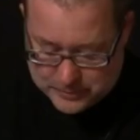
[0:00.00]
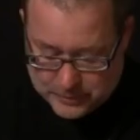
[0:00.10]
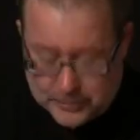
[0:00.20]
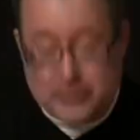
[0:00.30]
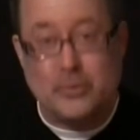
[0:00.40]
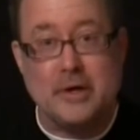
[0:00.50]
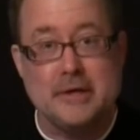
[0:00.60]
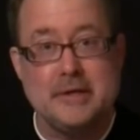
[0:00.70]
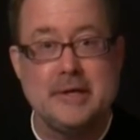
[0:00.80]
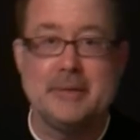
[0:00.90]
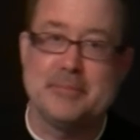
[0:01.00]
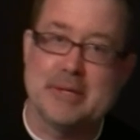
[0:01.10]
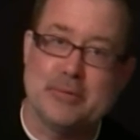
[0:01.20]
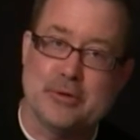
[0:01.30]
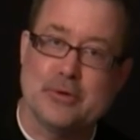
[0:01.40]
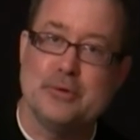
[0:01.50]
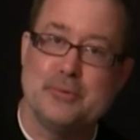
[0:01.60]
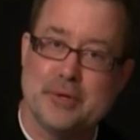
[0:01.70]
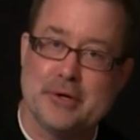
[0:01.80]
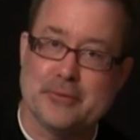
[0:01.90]
learn one and be able to go
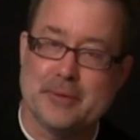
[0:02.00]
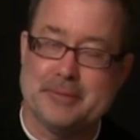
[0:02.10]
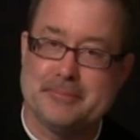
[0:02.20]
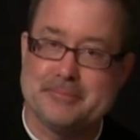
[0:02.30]
to another one.